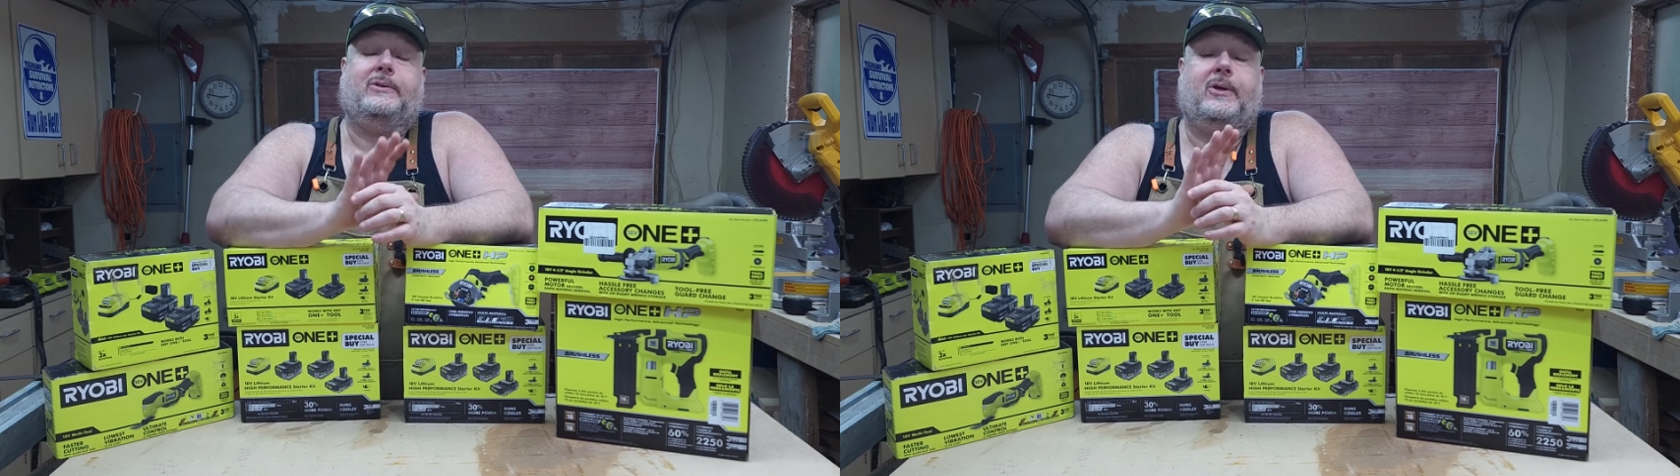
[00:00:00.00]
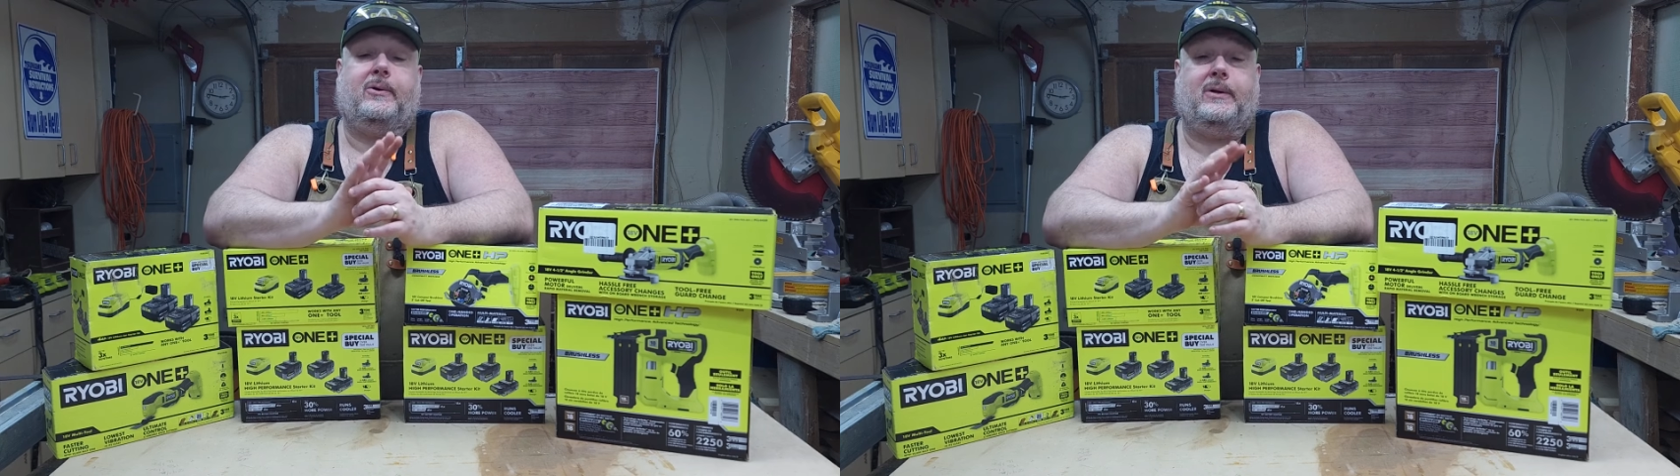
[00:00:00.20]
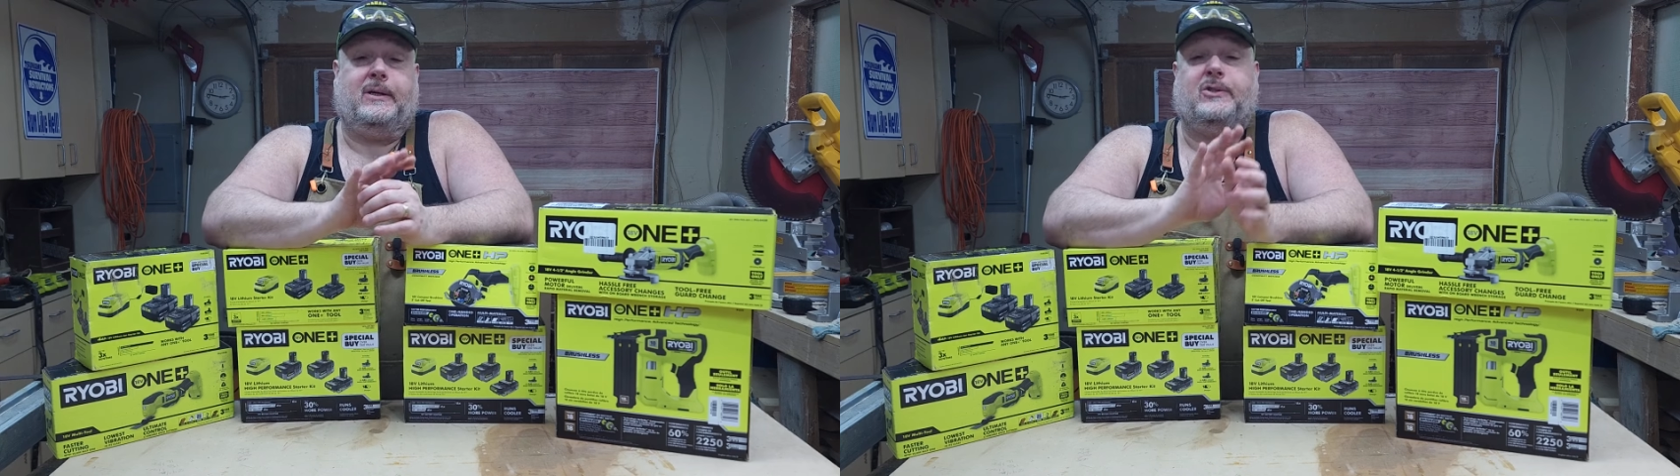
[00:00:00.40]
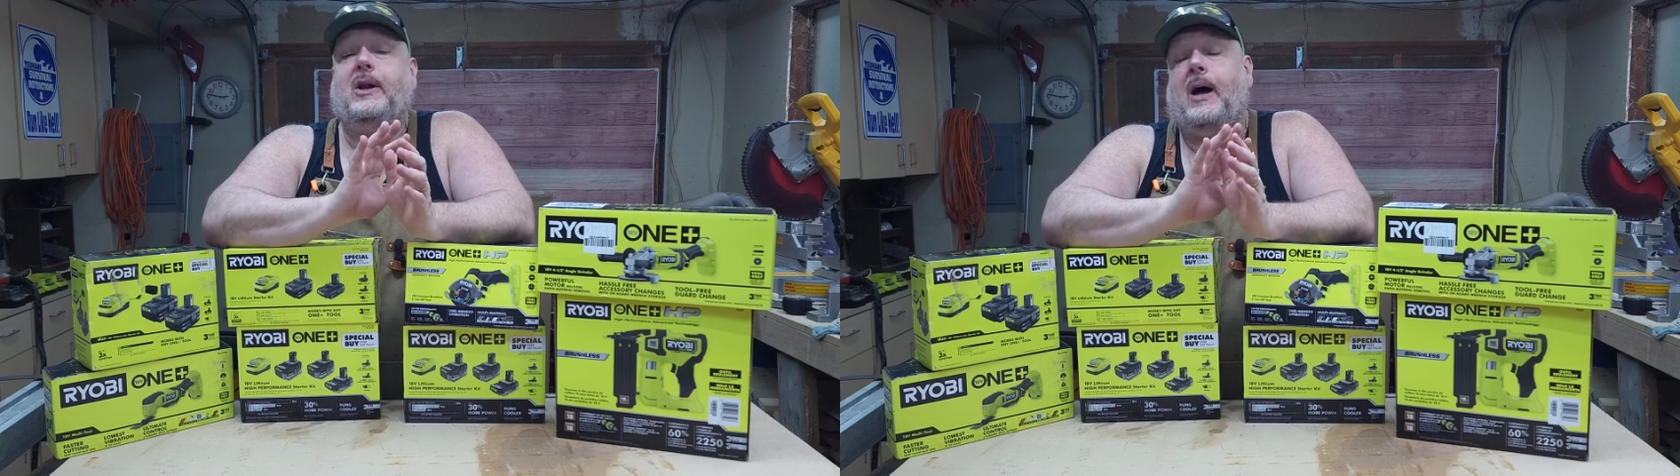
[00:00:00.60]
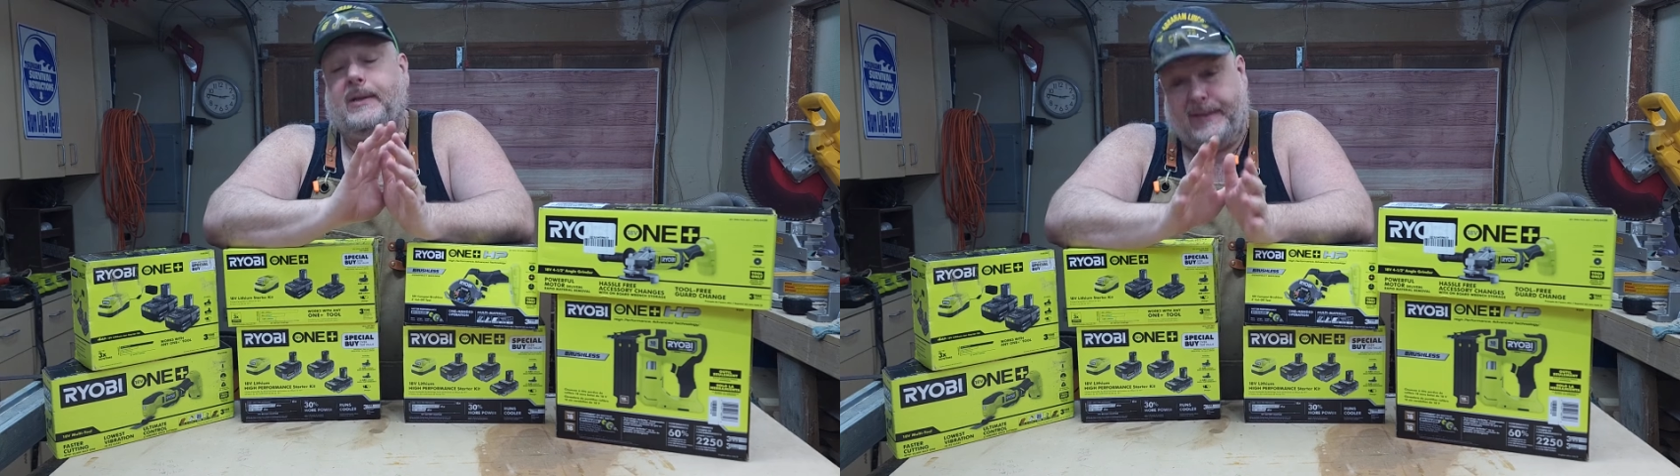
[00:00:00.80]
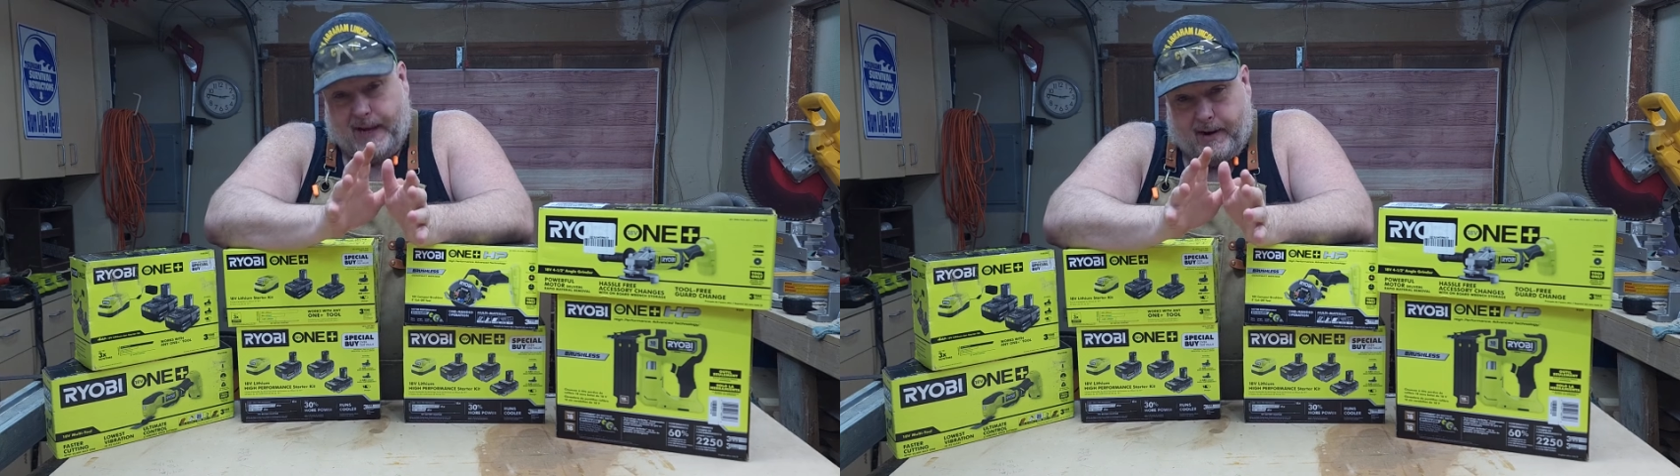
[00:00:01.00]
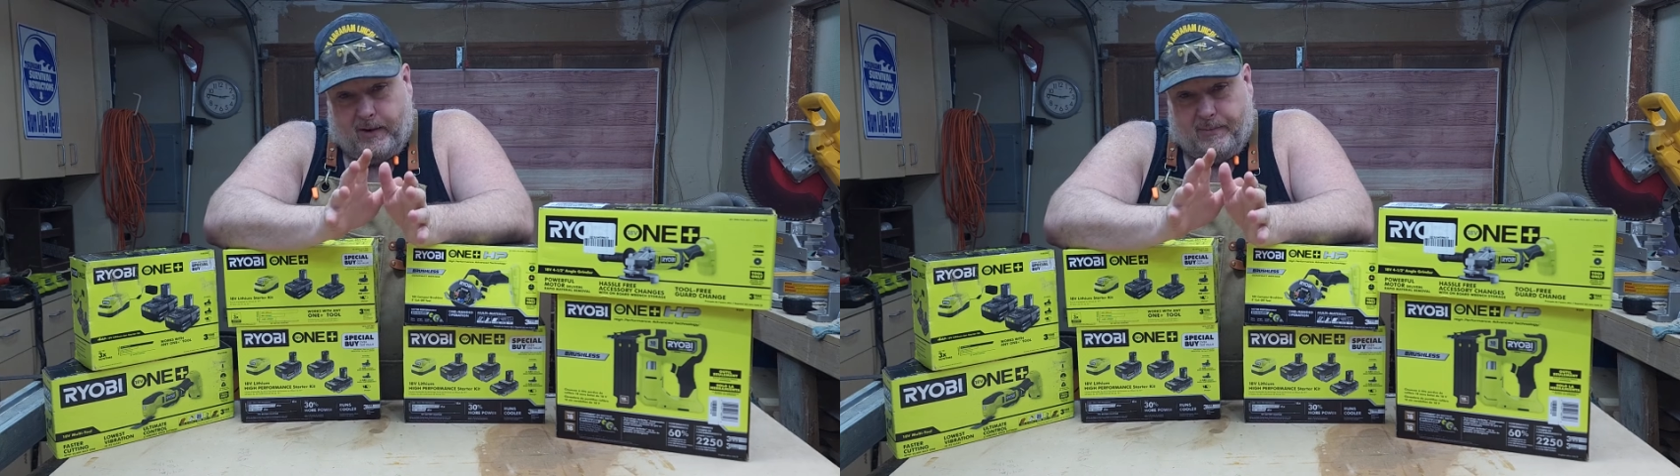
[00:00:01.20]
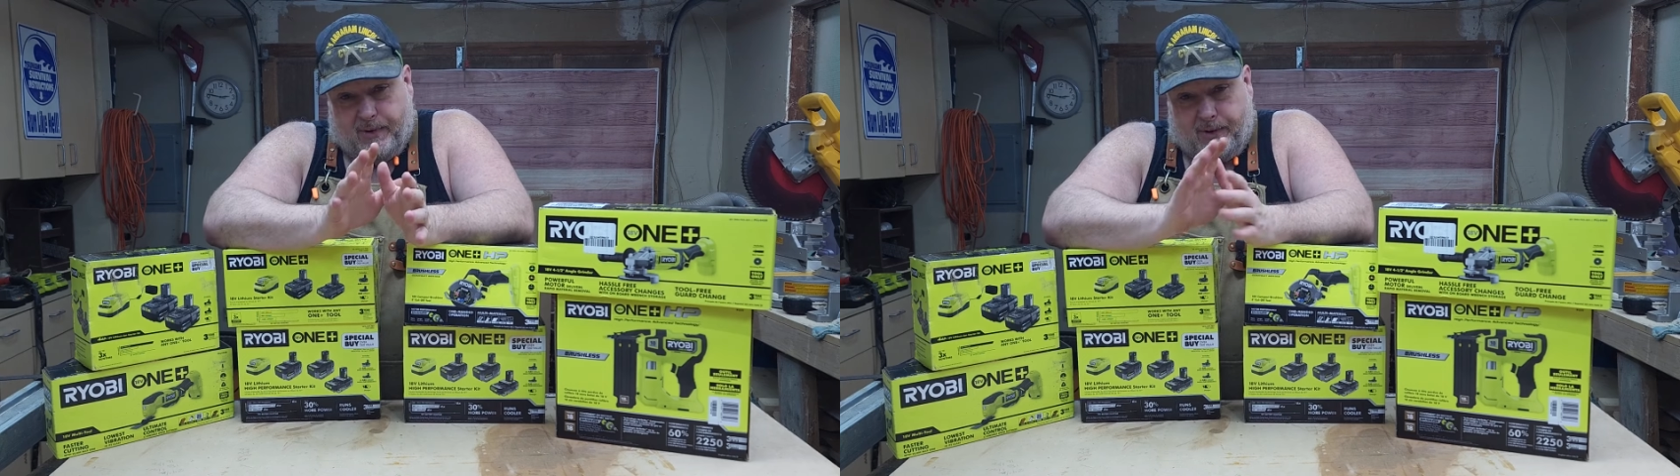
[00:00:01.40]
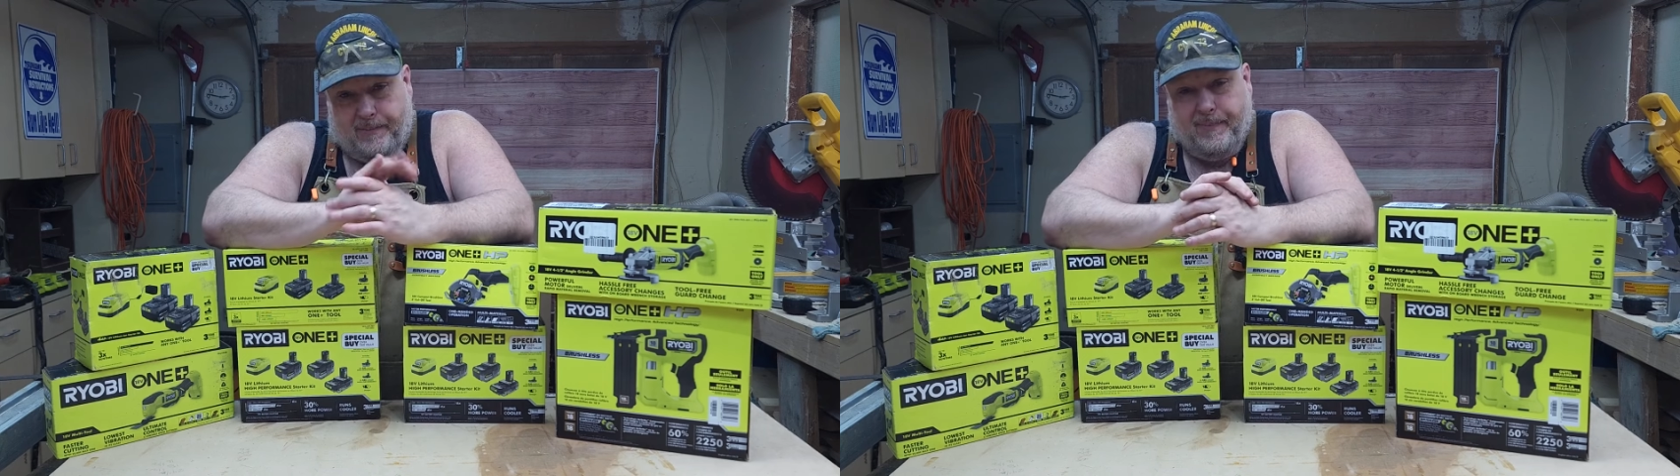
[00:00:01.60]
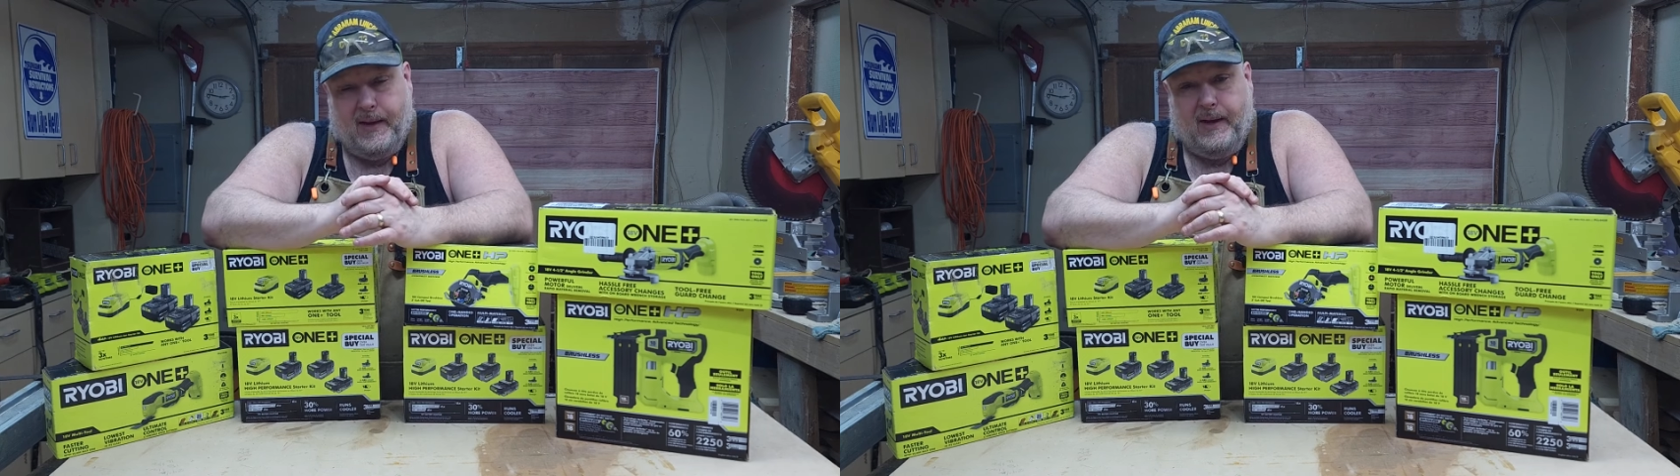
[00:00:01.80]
so it's not terrible,